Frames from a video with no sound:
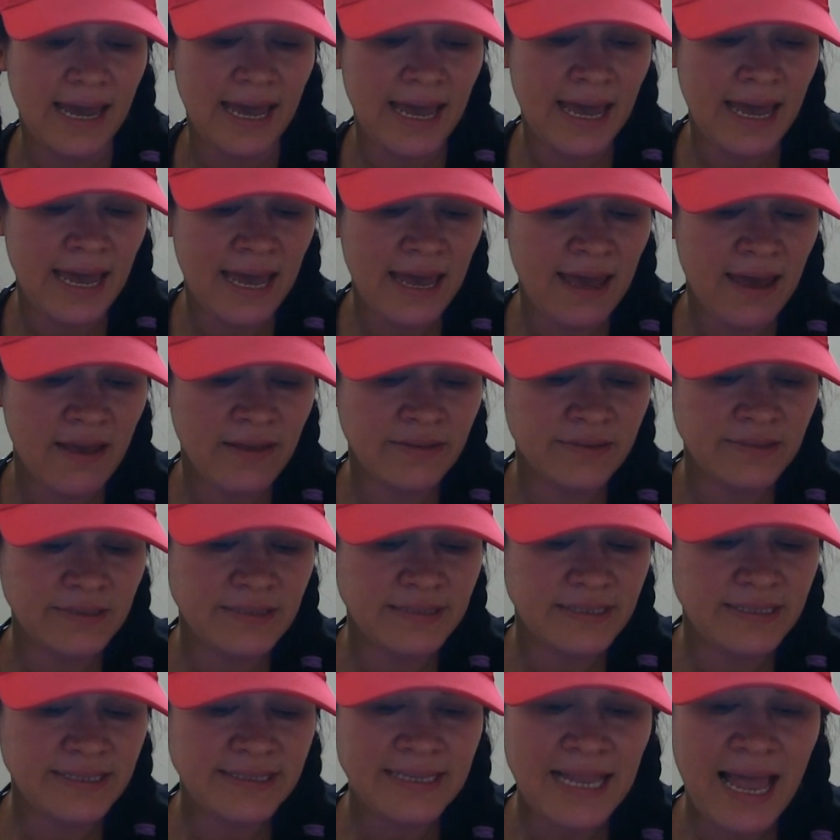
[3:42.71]
And
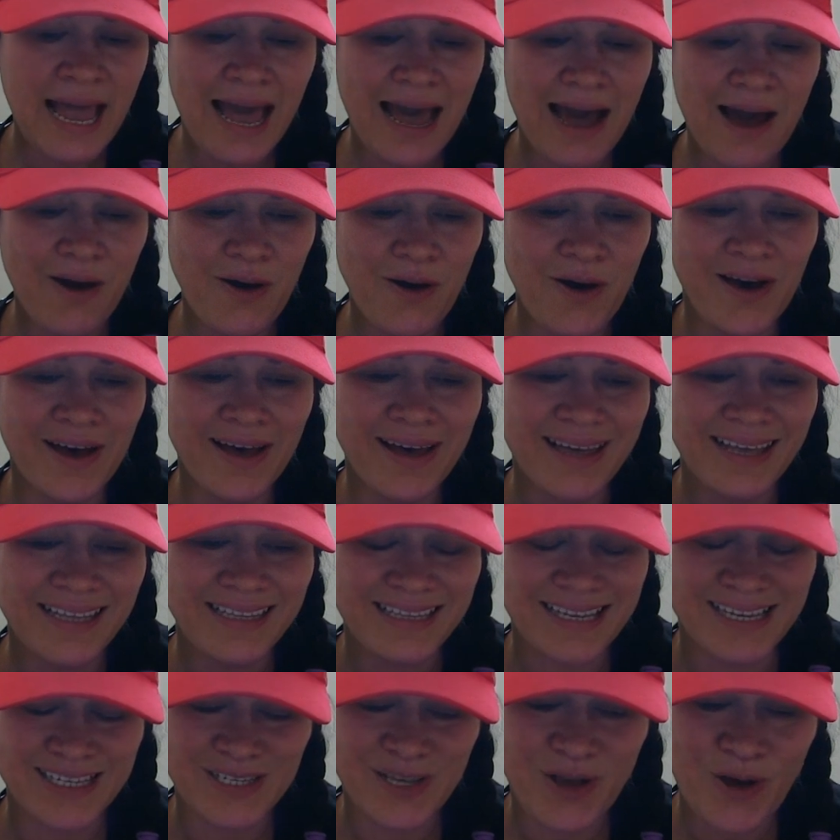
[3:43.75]
now
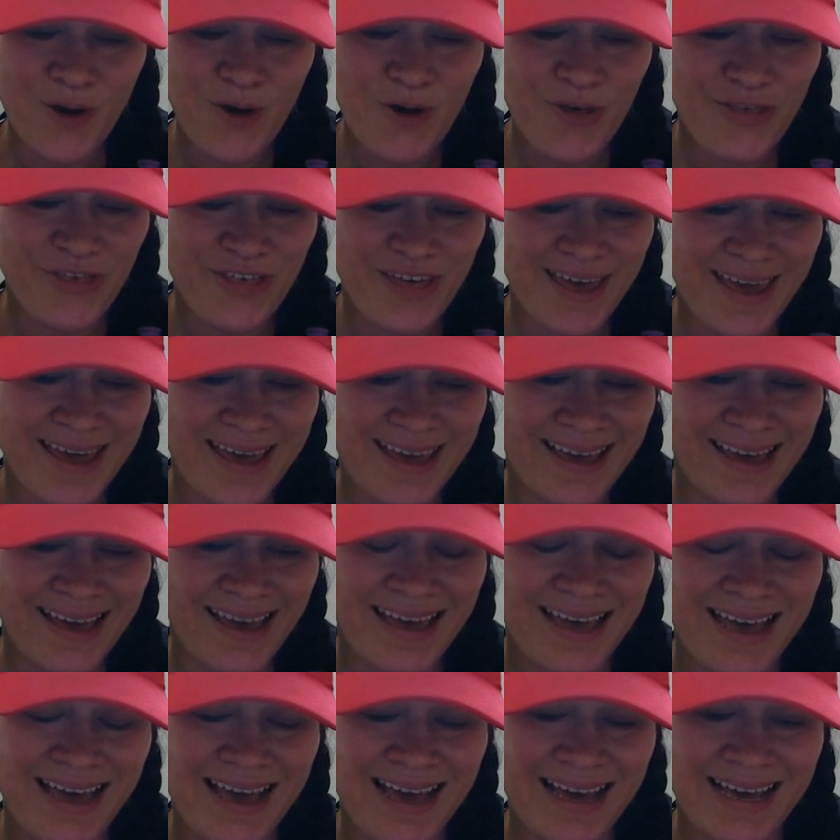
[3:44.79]
this whole thing
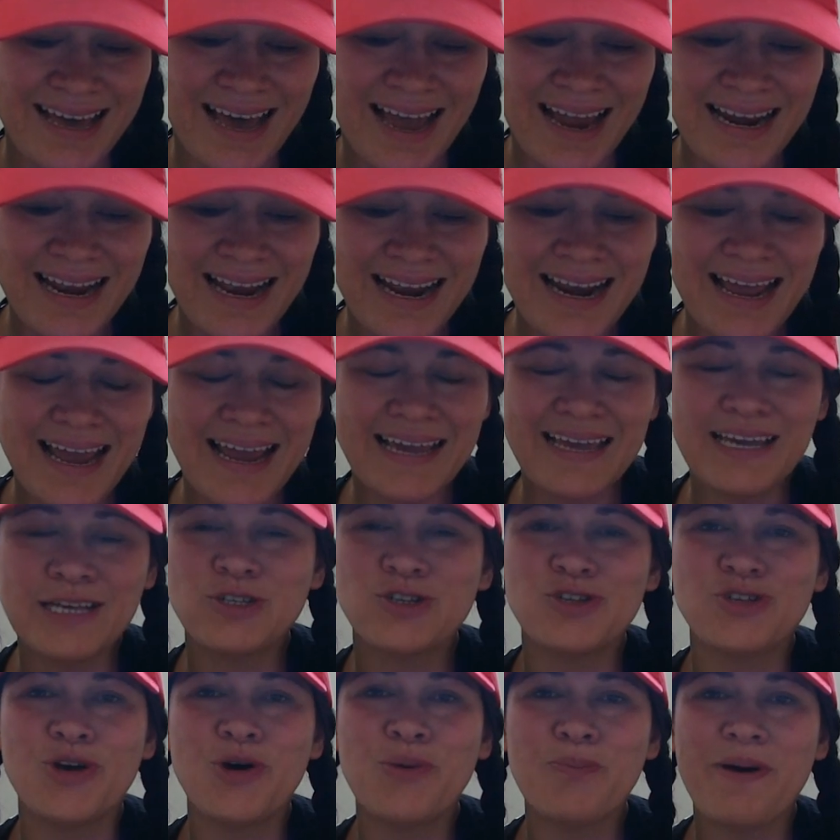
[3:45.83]
kind of like is
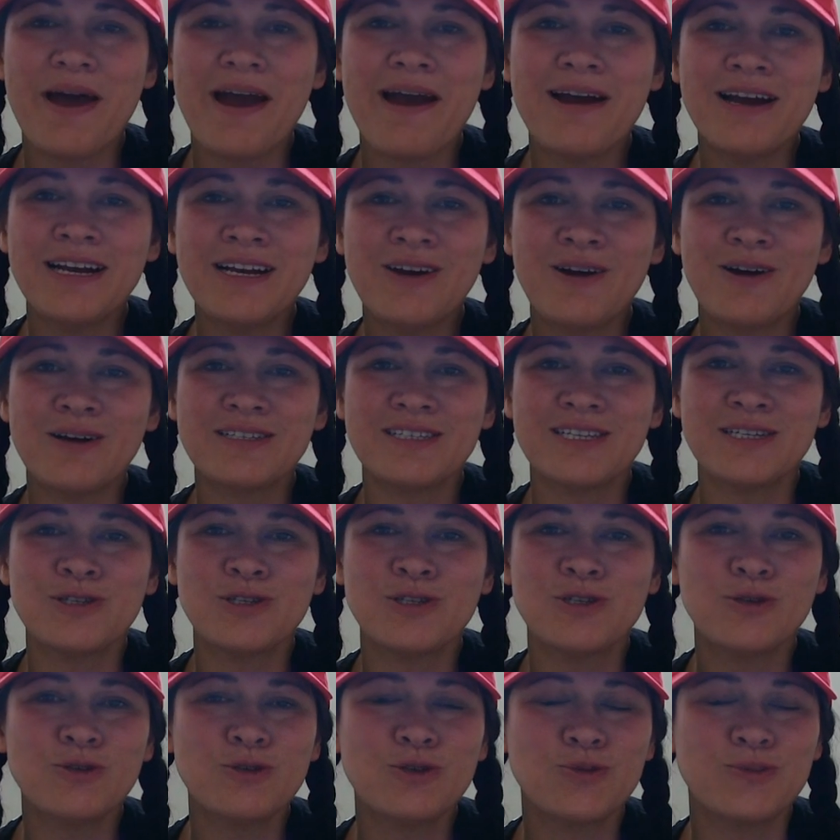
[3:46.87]
so paradox and
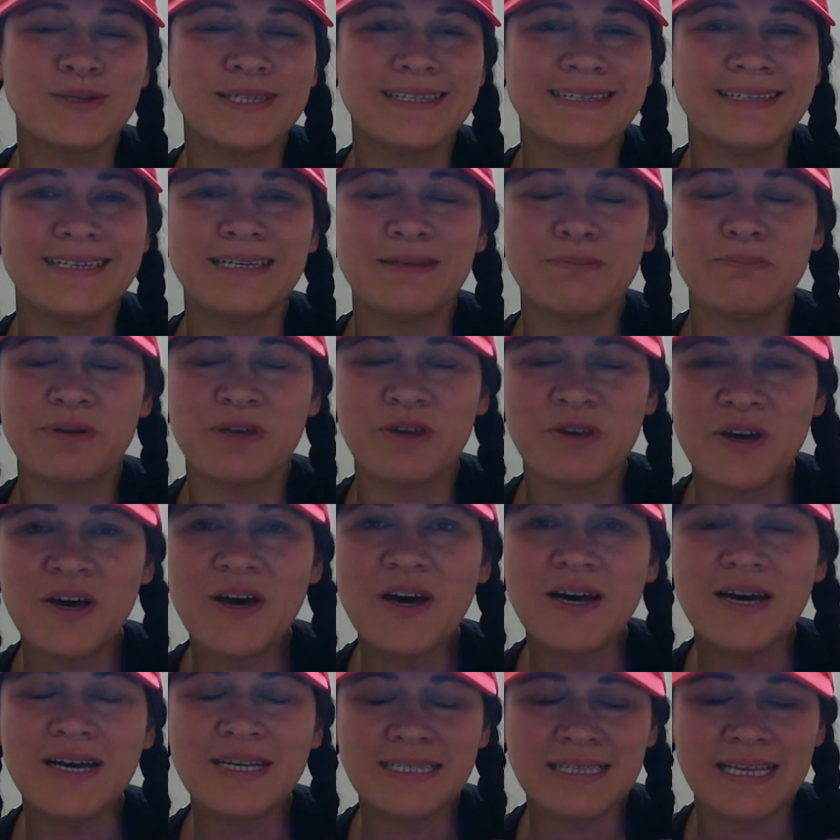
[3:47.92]
so twisted
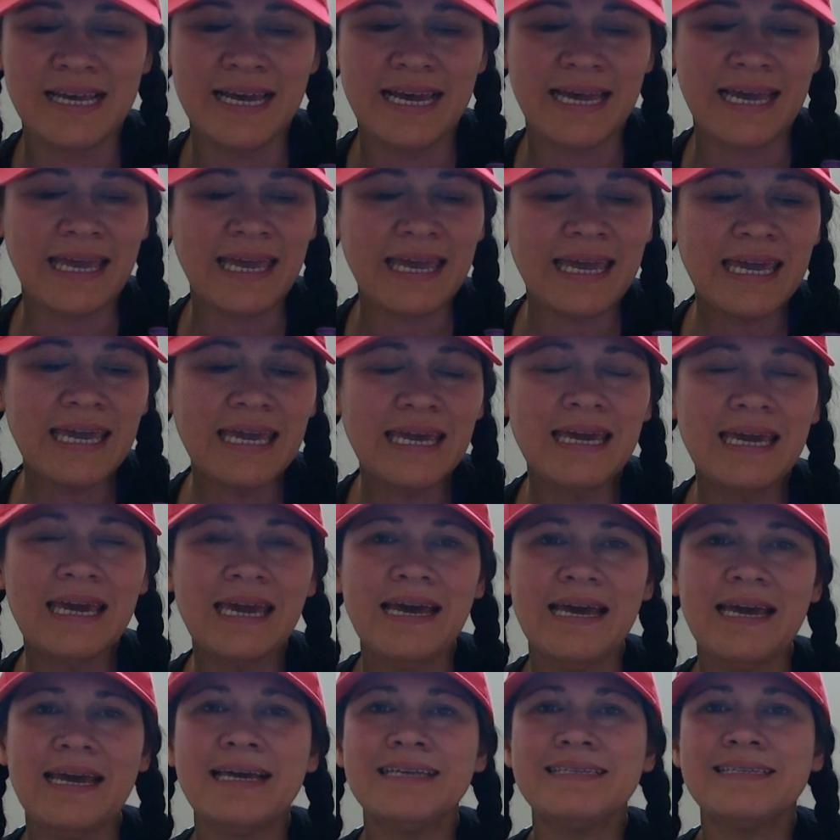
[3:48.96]
because he
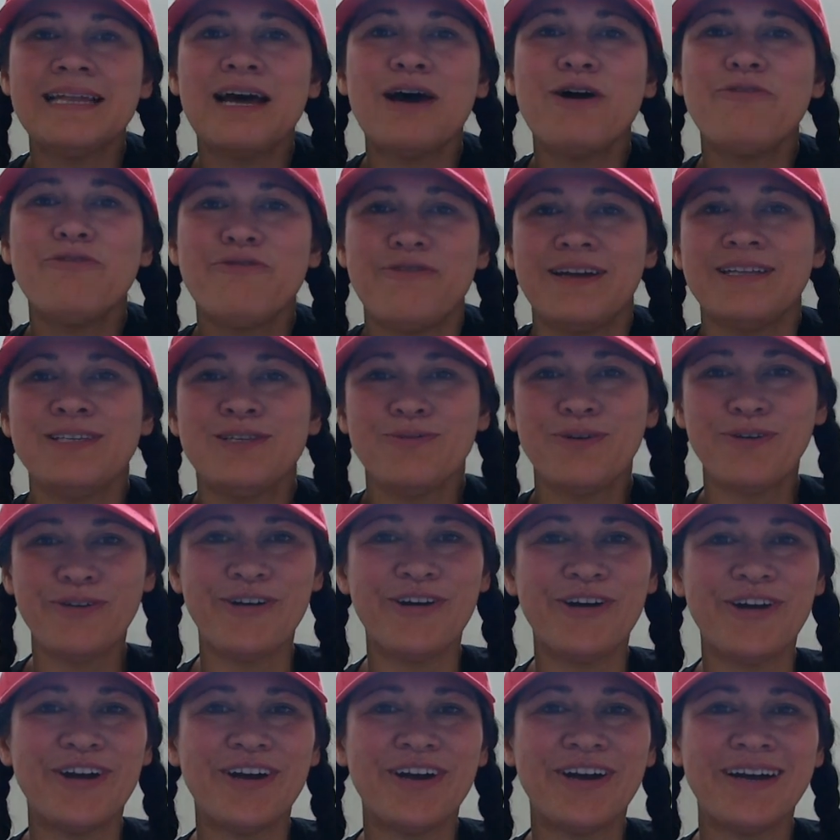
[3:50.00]
is now friends with
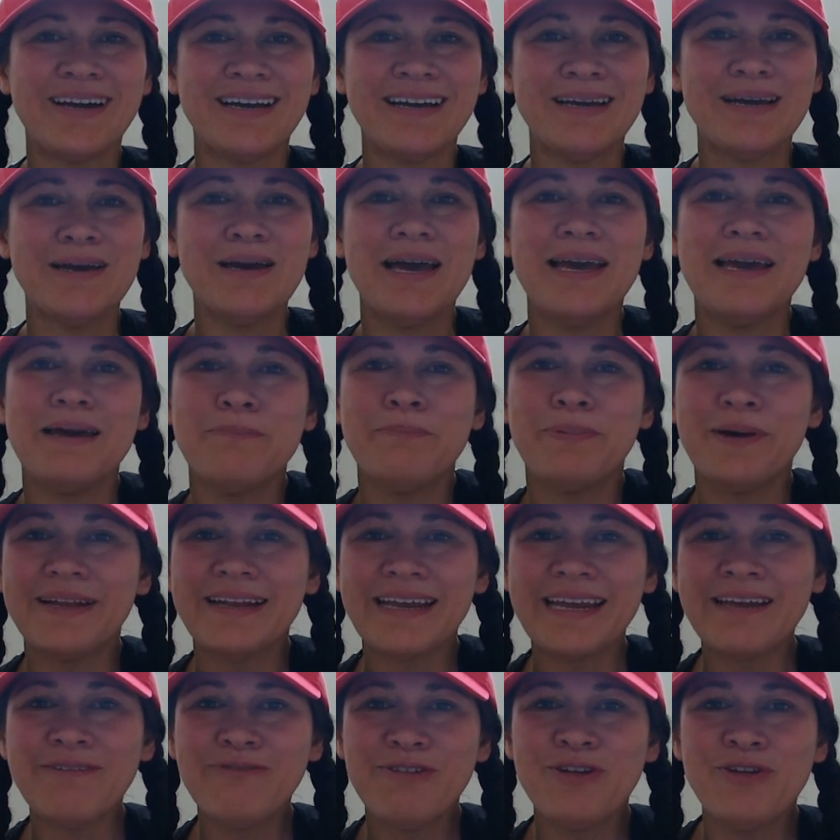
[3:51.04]
her.
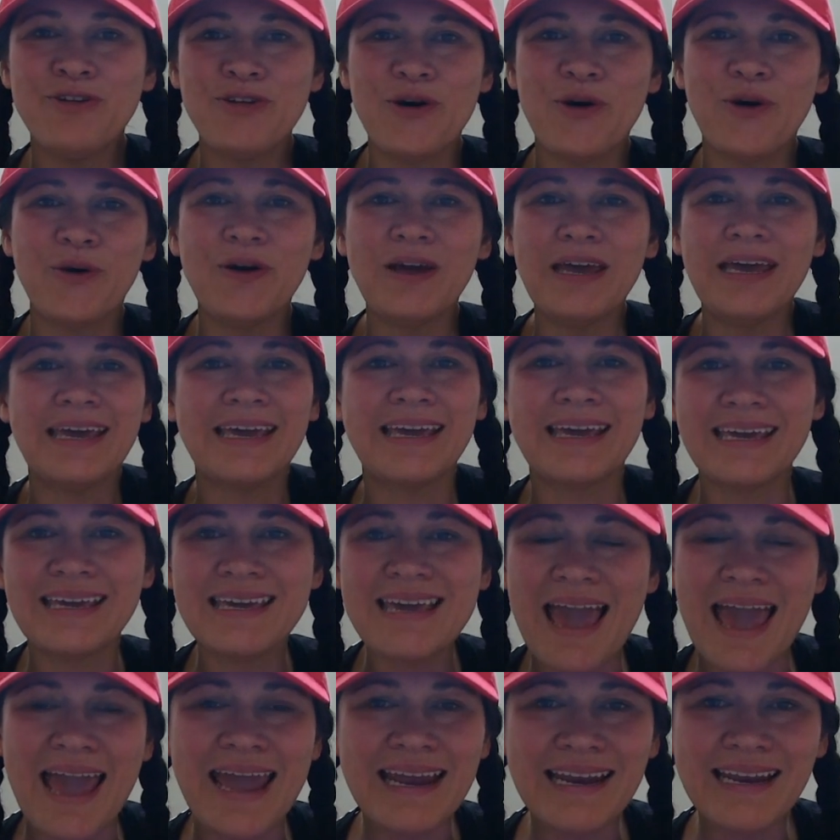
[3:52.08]
But even though he
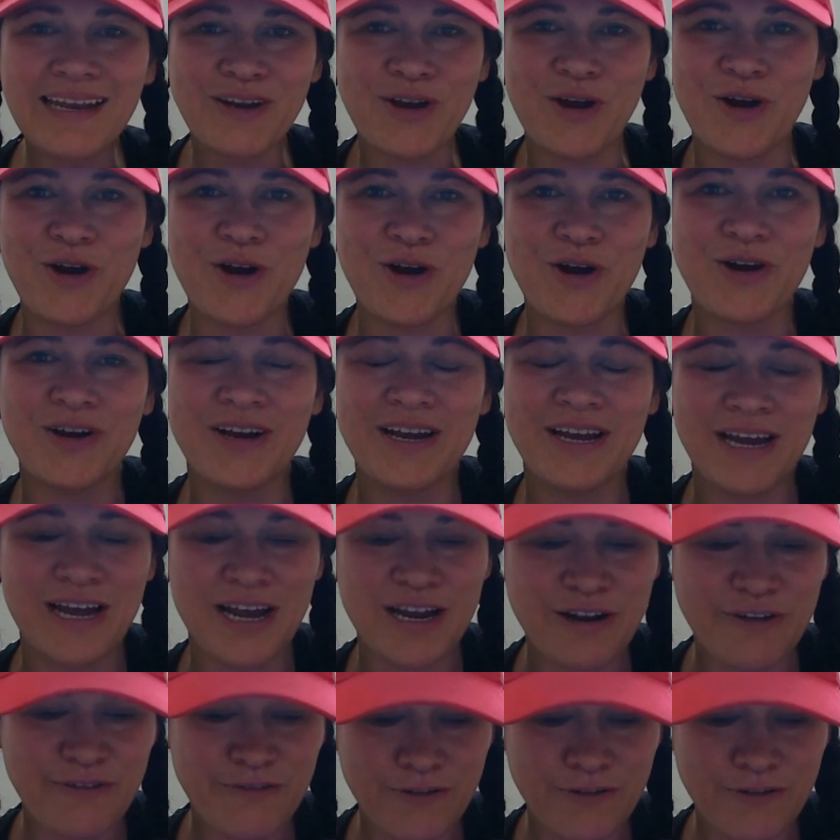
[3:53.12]
hated her in the